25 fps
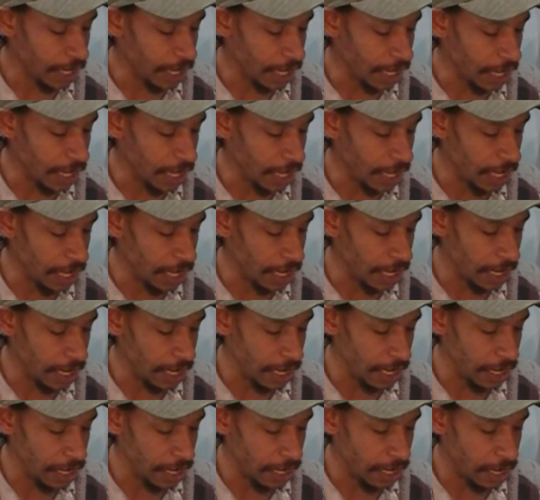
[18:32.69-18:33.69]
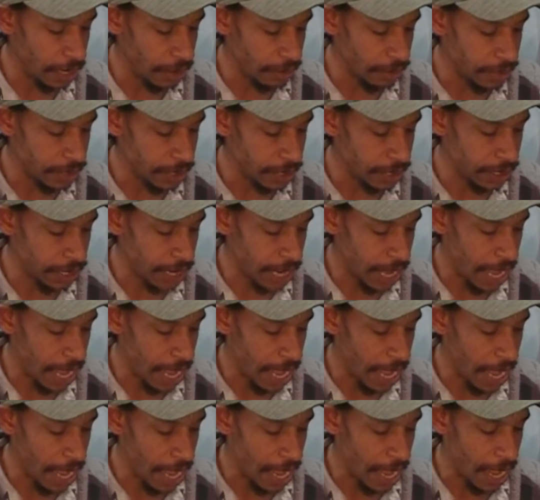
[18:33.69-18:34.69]
It comes in
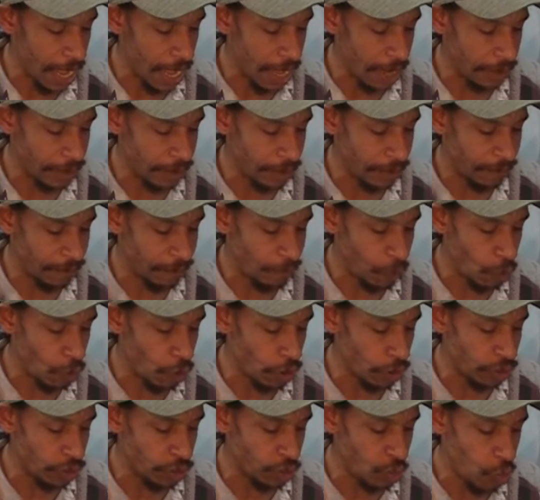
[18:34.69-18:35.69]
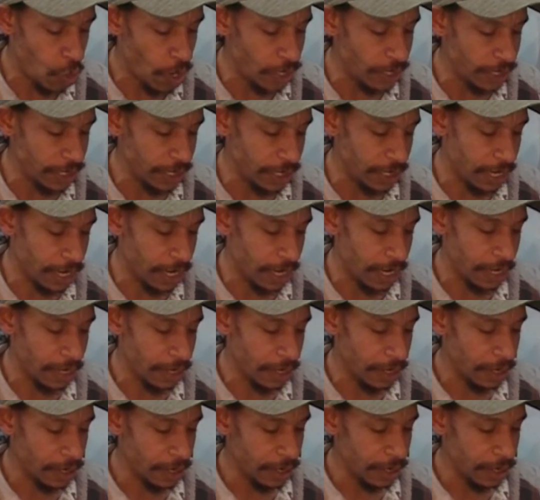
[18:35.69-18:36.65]
at $4.29.